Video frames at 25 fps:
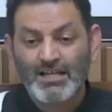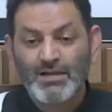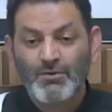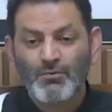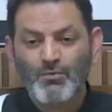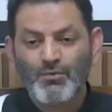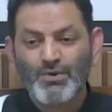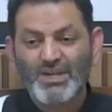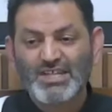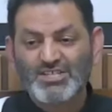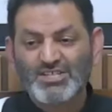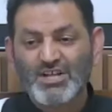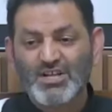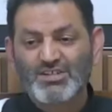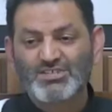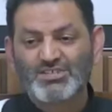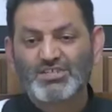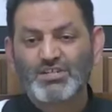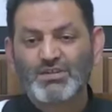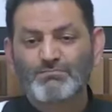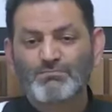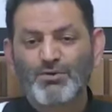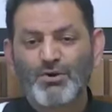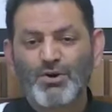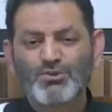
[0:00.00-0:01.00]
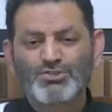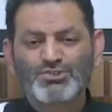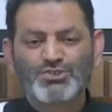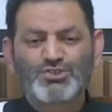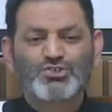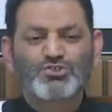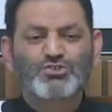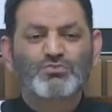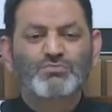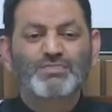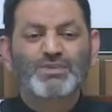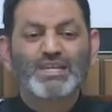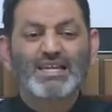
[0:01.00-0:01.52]
which are
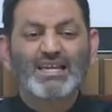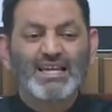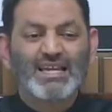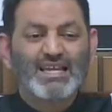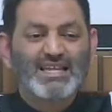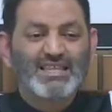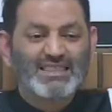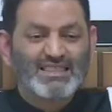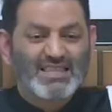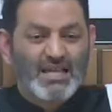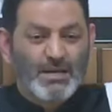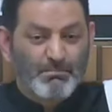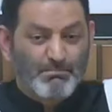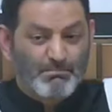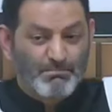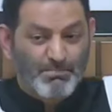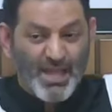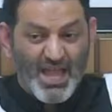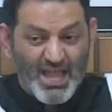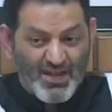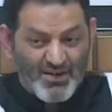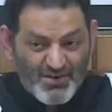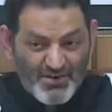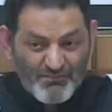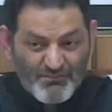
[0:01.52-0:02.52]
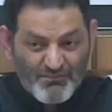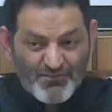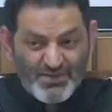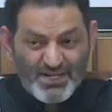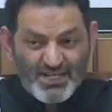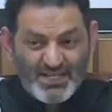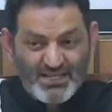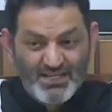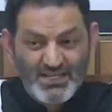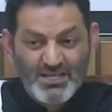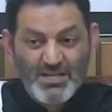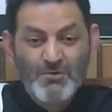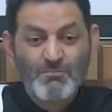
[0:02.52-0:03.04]
supposed to be in the
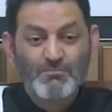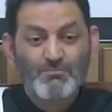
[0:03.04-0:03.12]
periphery,